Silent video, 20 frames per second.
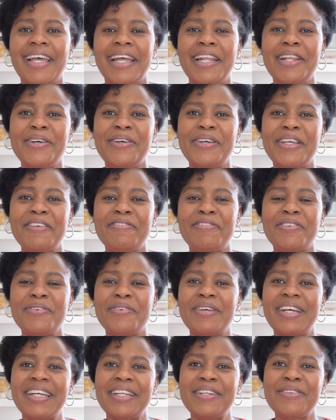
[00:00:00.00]
Hello
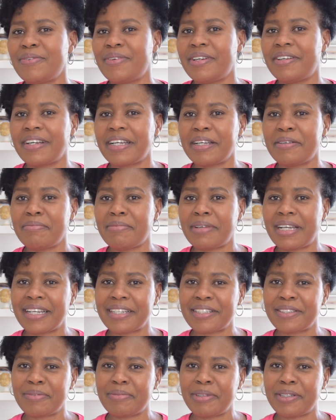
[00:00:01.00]
everyone, welcome
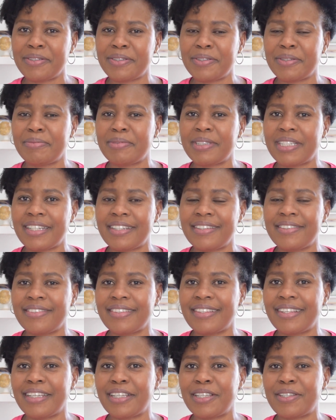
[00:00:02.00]
back to my YouTube channel.
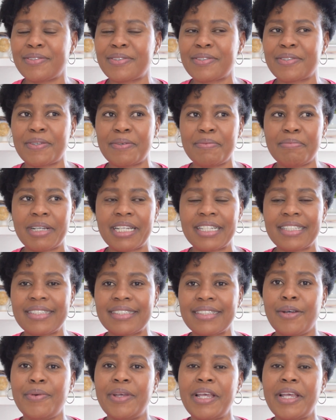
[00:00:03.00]
Thank you so much.